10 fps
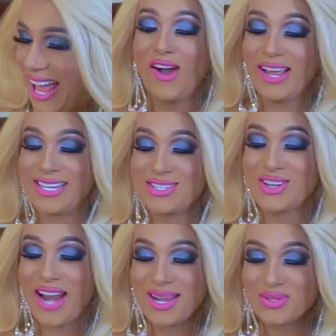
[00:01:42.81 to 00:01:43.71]
Okay,
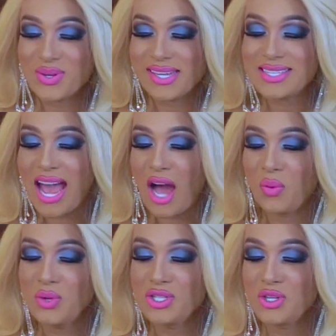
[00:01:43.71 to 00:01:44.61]
so next one is
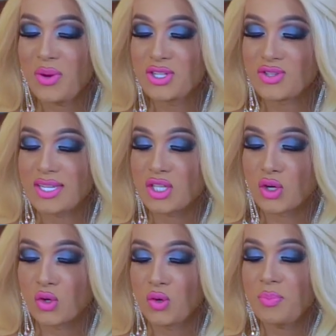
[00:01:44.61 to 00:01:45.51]
how would you address a
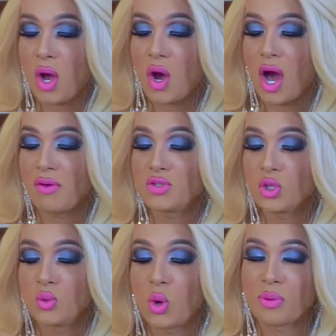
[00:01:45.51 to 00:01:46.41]
group of
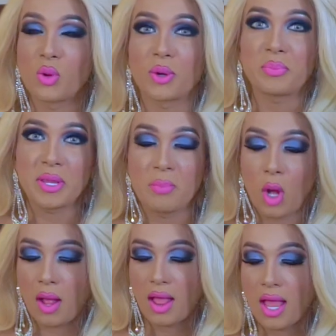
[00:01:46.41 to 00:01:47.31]
two or more
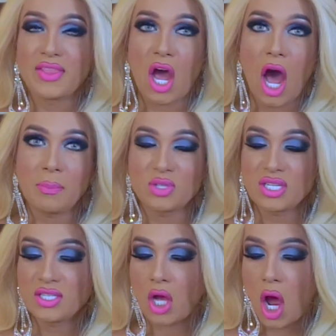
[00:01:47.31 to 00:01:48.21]
people? And the
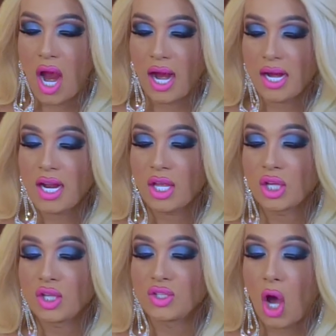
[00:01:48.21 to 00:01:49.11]
options are
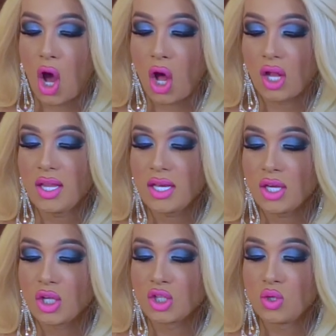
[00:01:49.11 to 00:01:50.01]
y'all,
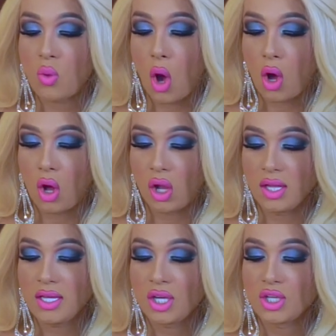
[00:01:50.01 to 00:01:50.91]
you
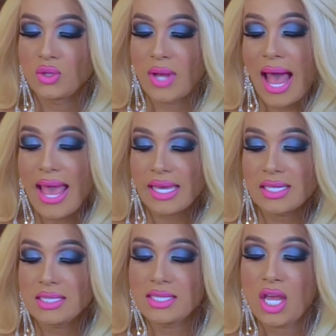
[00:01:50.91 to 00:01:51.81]
all, you
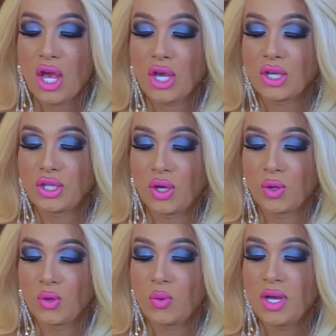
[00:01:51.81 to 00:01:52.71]
guys,
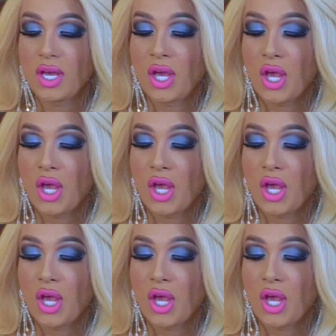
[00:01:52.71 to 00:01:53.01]
you,